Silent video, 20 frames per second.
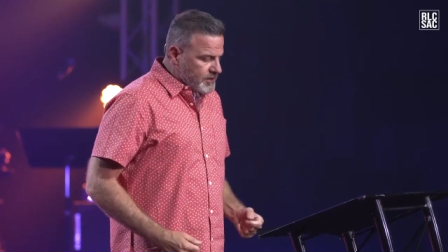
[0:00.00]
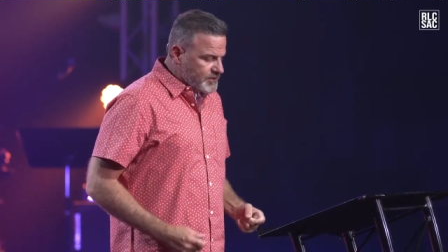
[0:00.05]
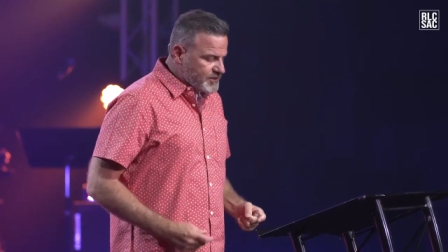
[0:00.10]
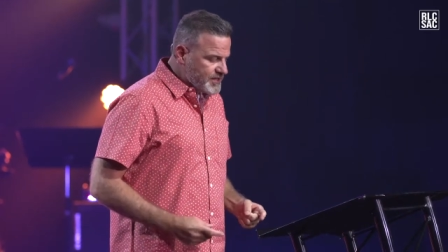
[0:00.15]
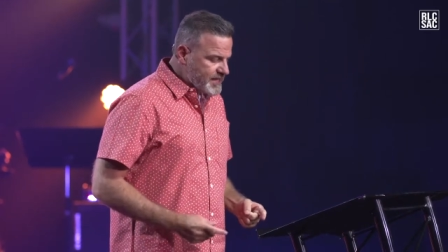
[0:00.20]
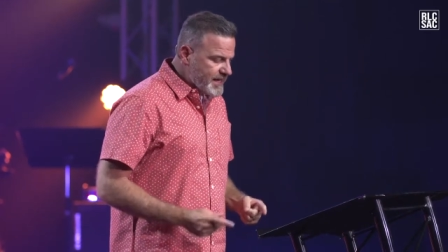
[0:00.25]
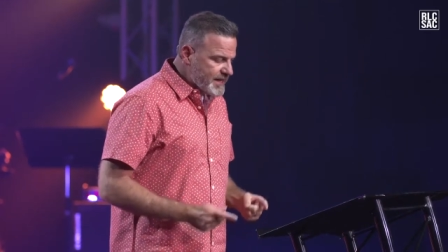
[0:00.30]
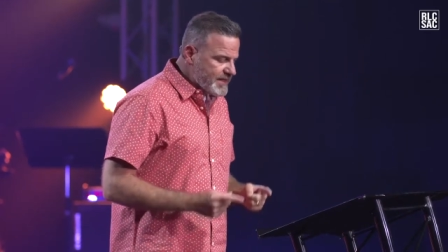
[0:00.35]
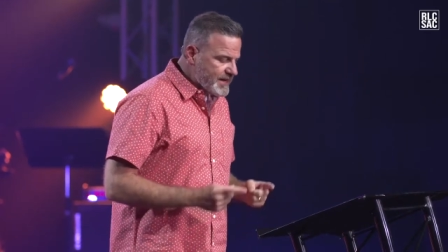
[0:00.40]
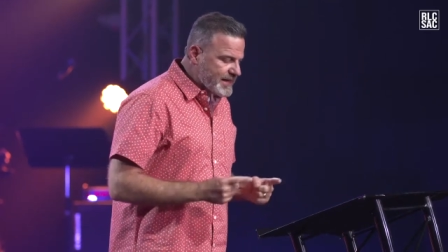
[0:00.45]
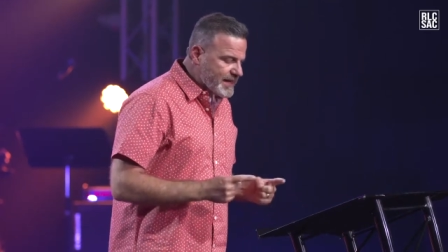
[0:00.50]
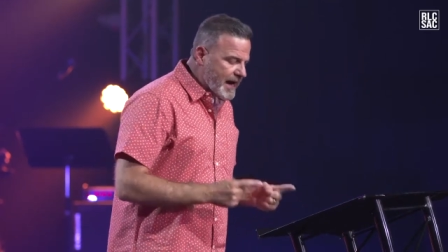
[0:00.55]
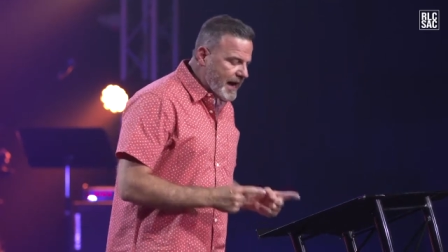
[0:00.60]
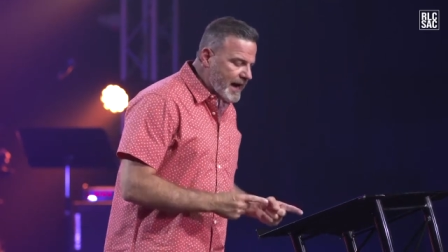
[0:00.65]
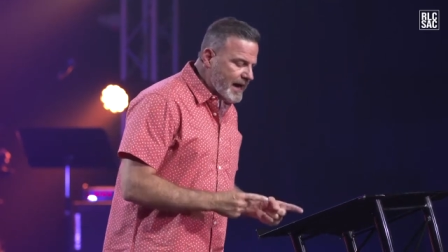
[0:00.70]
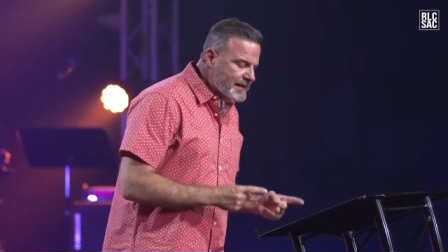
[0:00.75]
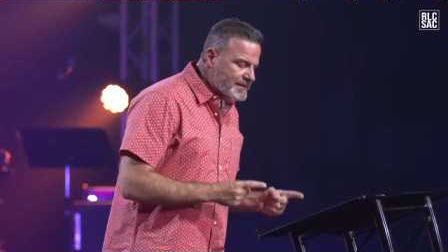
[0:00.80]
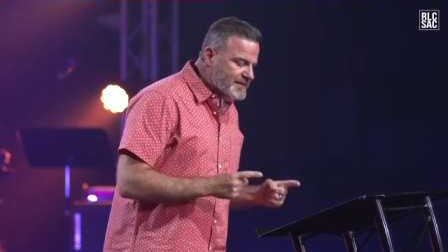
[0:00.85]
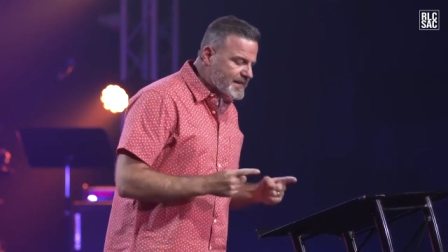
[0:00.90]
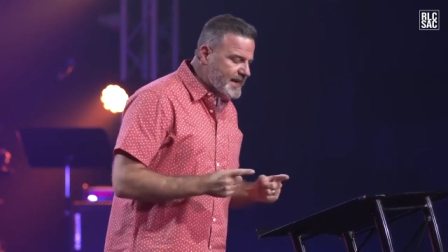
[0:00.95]
You see, in the
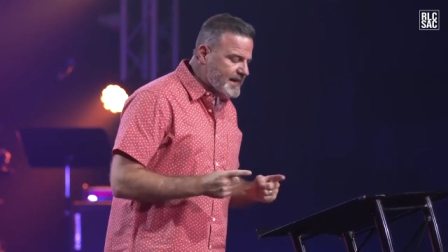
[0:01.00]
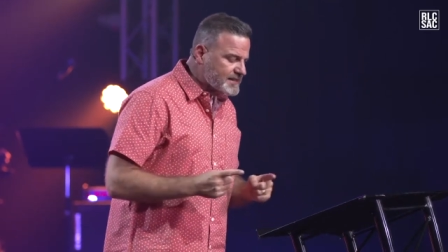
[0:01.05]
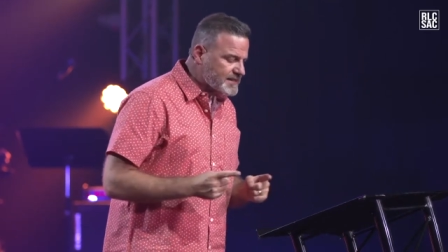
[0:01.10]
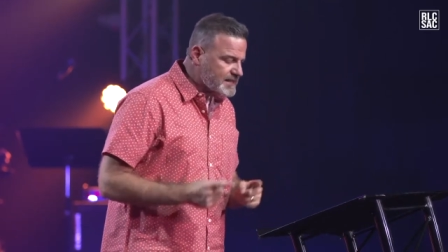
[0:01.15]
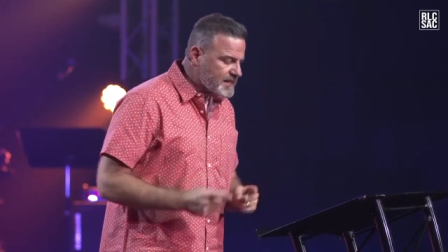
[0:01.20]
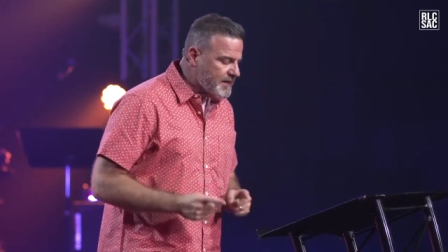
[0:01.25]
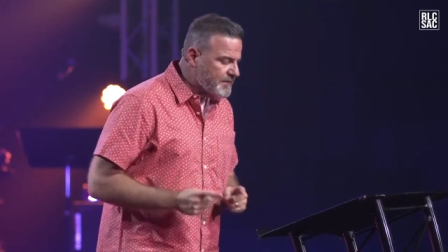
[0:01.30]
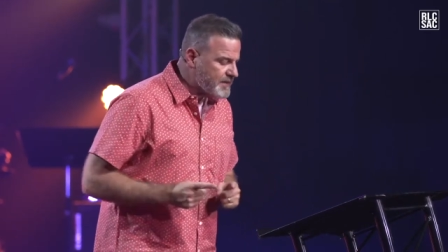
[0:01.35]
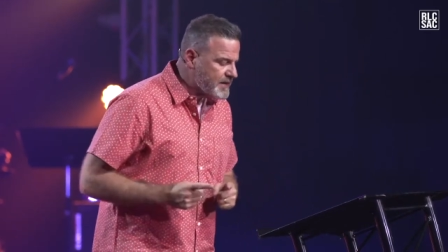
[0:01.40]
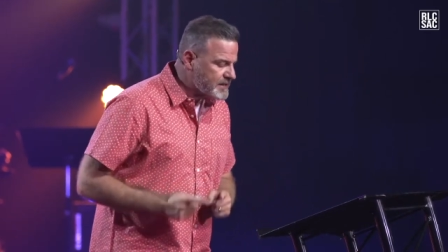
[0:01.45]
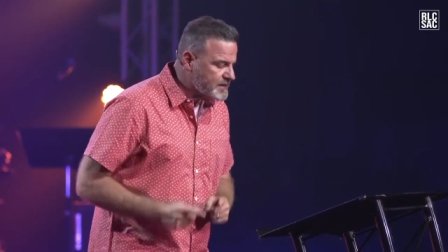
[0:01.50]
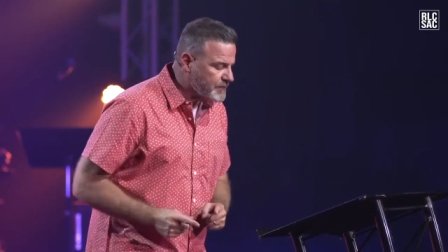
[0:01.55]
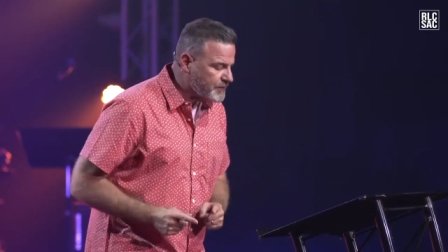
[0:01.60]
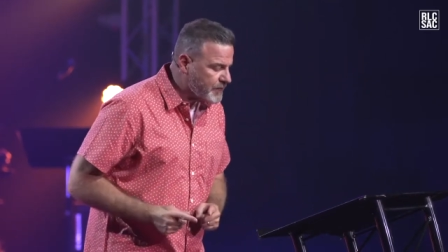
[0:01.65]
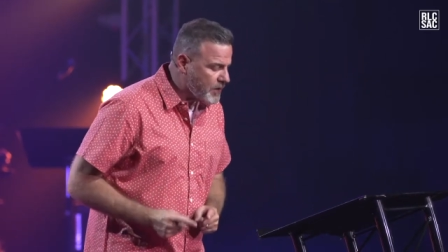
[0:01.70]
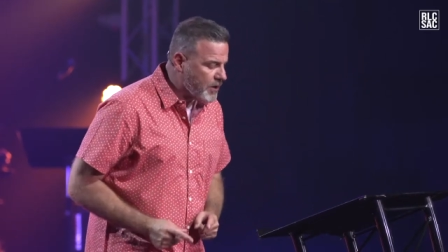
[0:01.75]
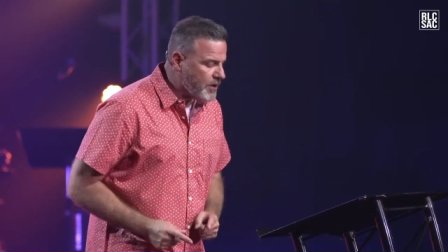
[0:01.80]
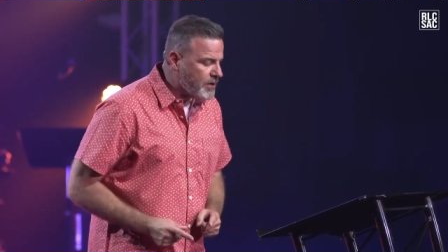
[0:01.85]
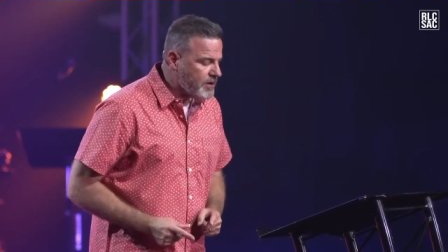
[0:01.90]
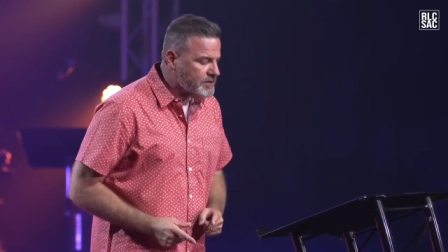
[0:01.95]
context of this
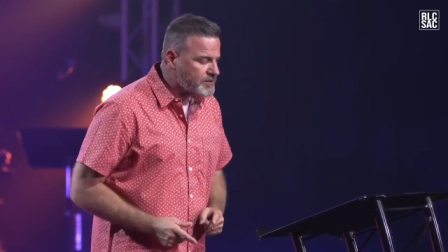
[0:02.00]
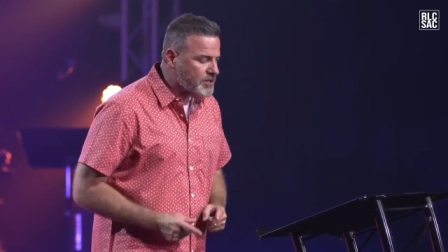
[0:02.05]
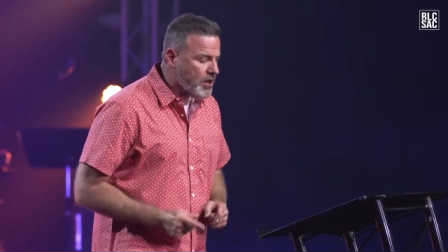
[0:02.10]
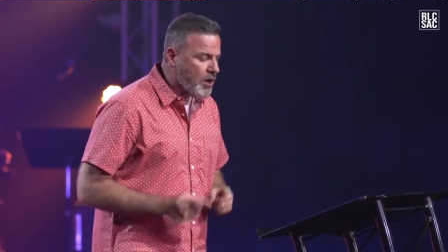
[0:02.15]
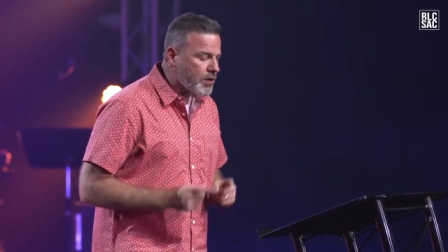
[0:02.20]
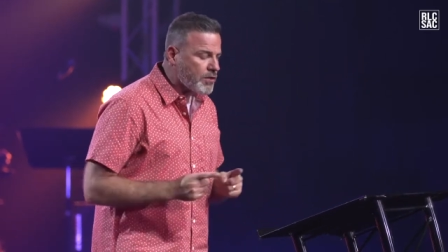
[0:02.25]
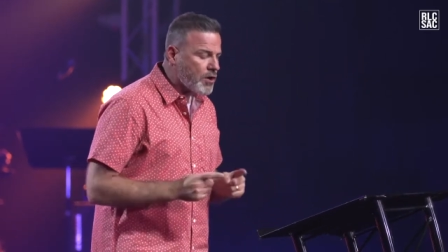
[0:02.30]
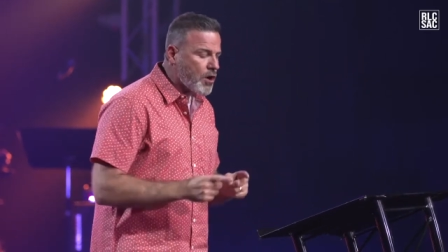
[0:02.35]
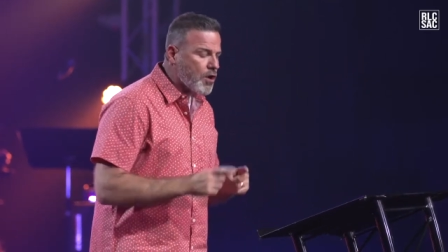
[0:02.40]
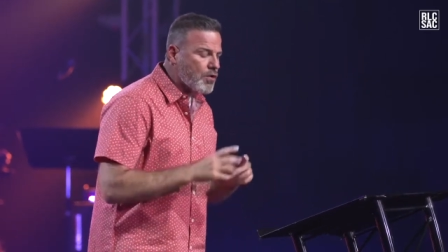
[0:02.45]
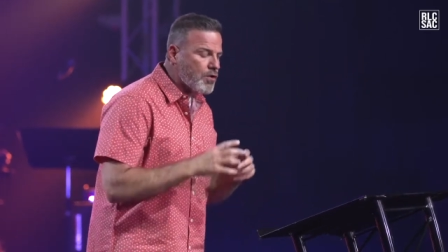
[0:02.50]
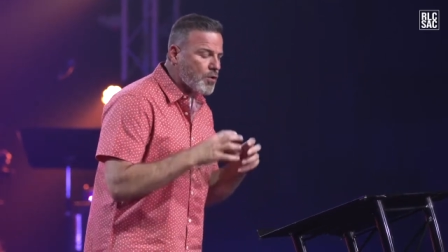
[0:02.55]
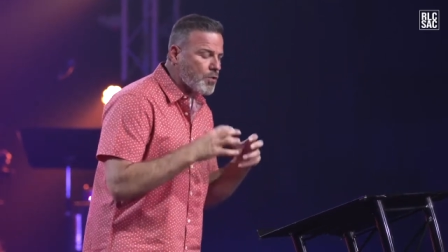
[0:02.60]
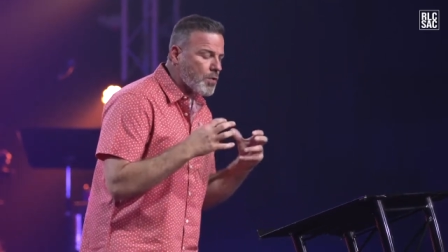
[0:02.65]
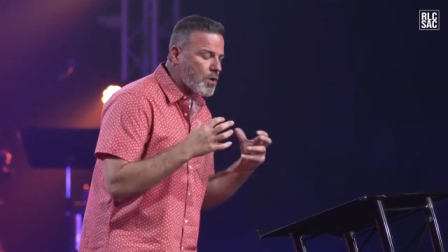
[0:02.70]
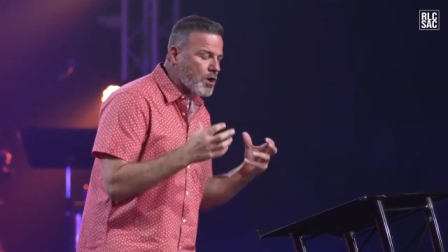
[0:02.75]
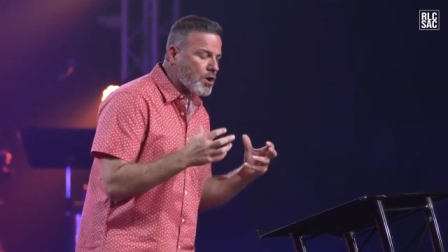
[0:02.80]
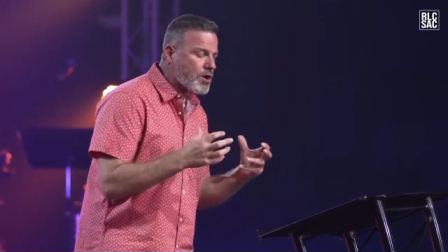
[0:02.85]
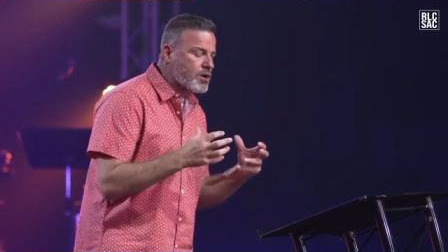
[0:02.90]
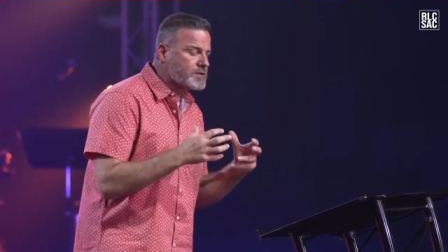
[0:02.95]
verse, although
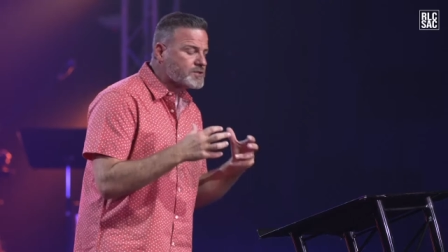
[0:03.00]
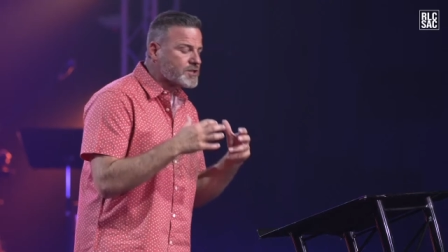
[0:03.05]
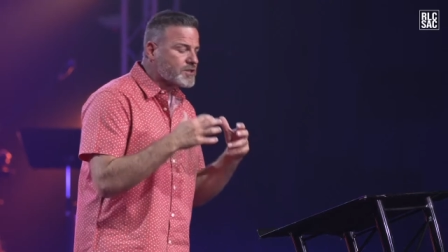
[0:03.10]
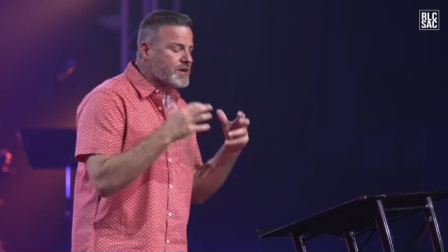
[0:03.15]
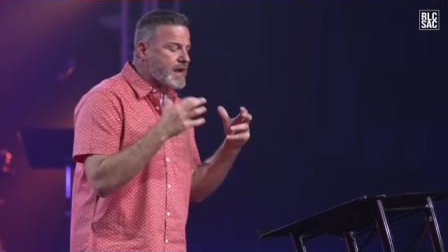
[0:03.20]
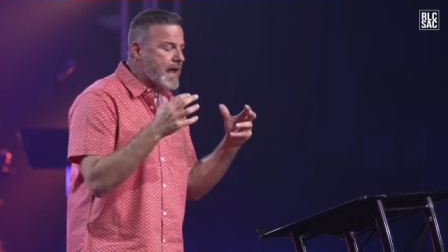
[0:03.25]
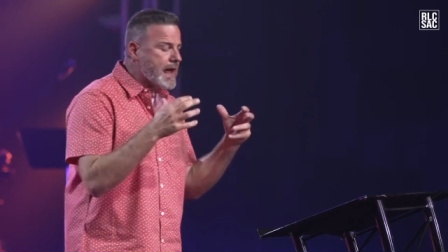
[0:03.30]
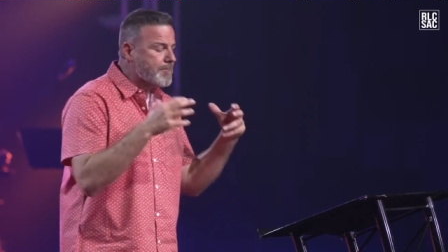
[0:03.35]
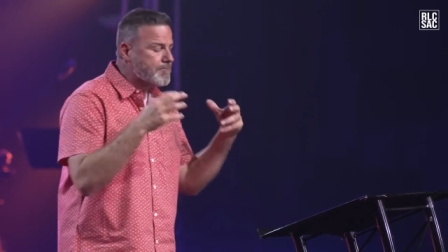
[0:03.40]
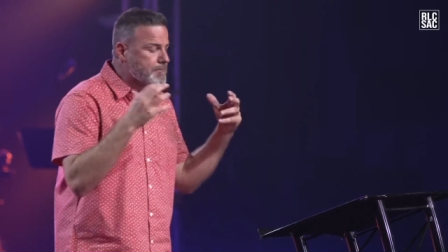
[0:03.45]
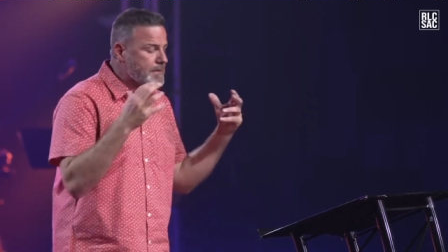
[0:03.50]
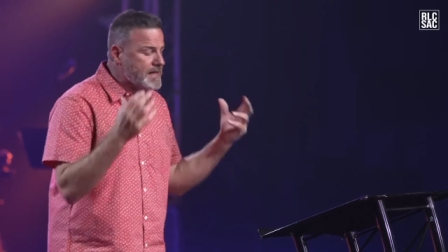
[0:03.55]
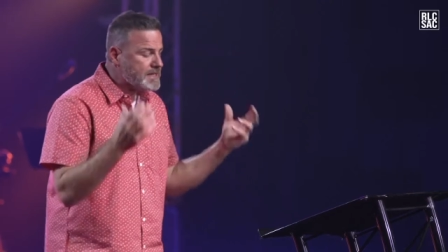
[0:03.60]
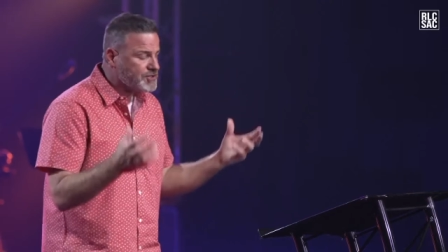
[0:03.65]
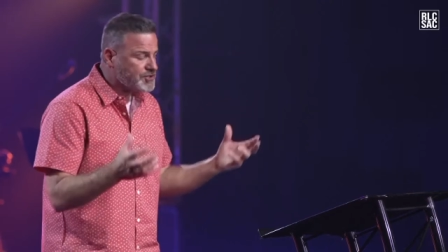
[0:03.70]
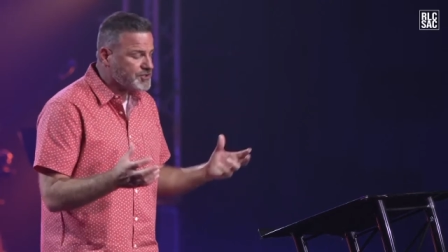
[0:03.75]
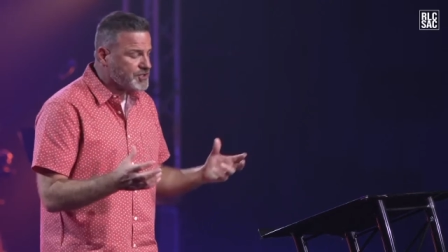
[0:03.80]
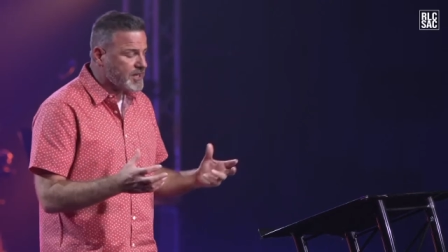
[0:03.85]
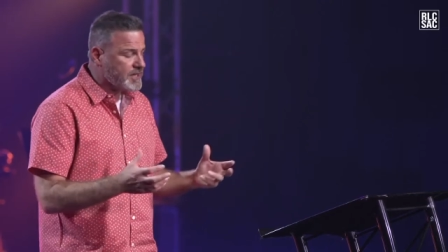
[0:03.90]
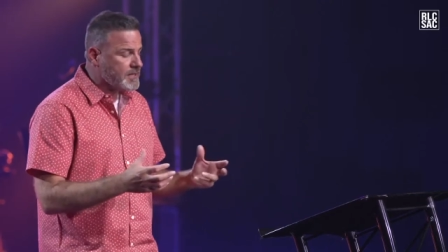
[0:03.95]
the words are not
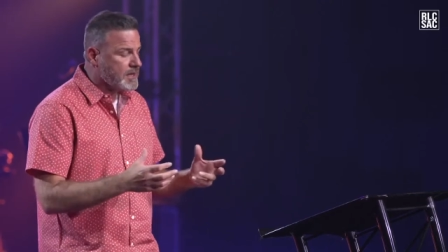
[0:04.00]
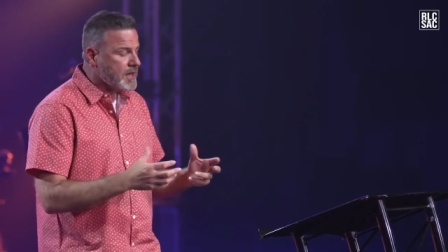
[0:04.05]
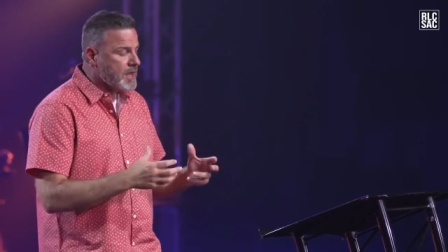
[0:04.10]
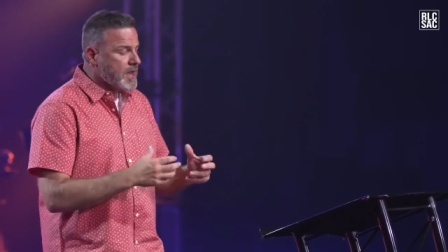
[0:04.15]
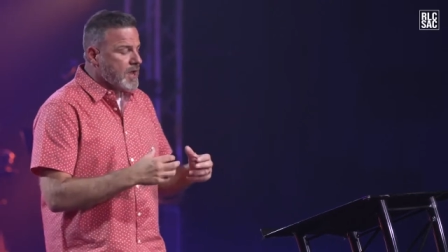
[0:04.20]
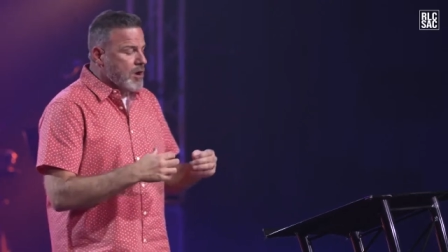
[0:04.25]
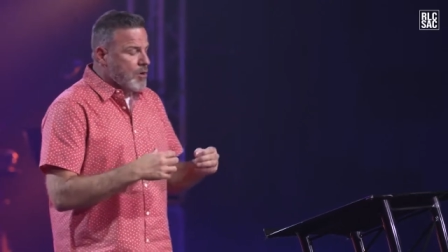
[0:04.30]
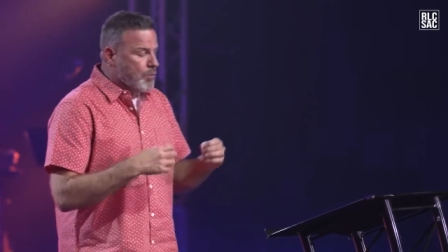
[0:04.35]
mentioned,